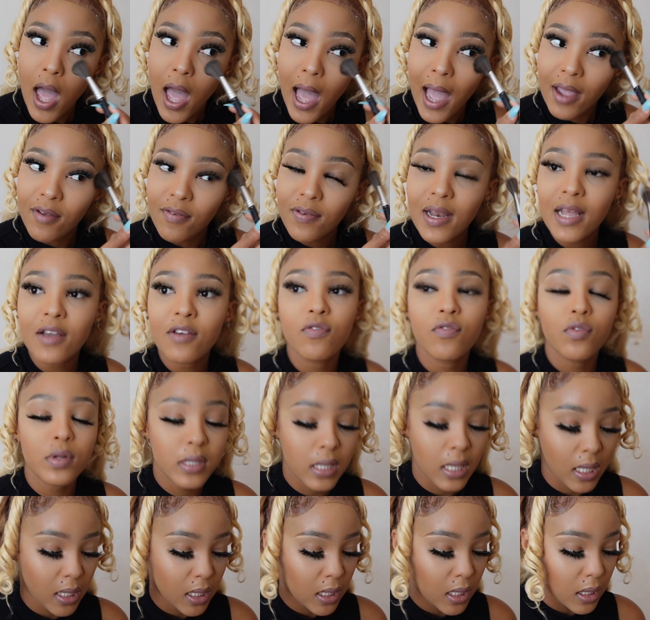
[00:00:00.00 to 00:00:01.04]
I feel like
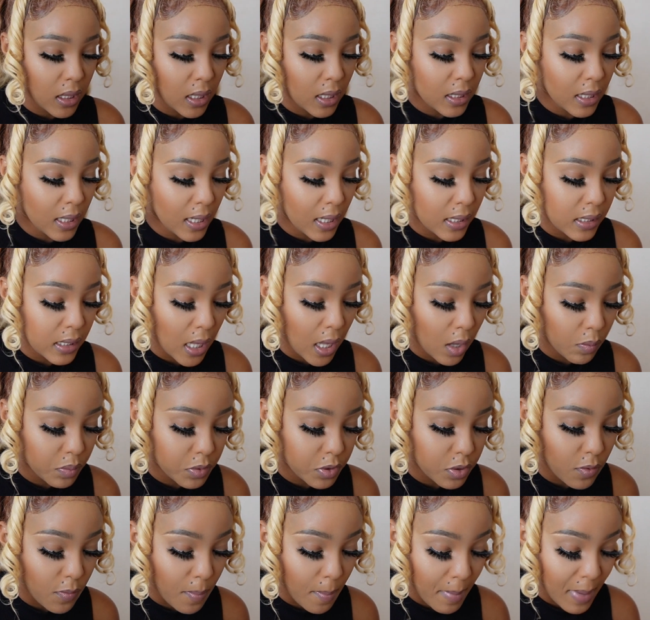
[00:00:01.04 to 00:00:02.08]
Futi, another thing that has
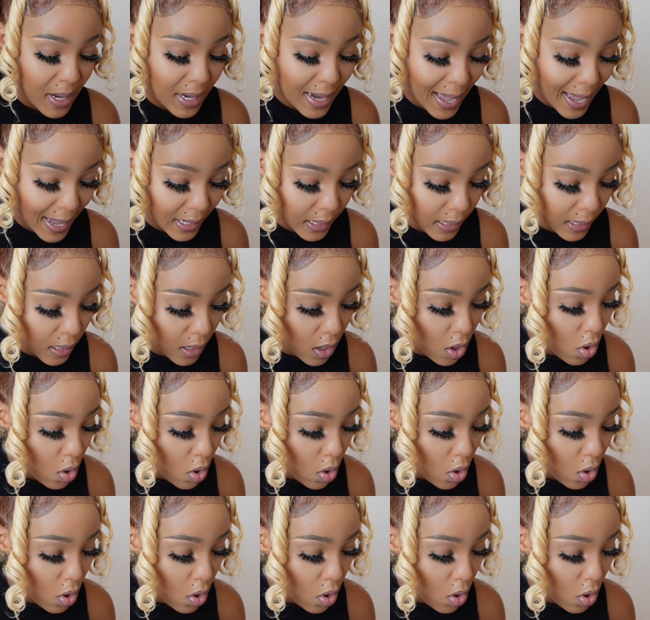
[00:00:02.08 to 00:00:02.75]
helped me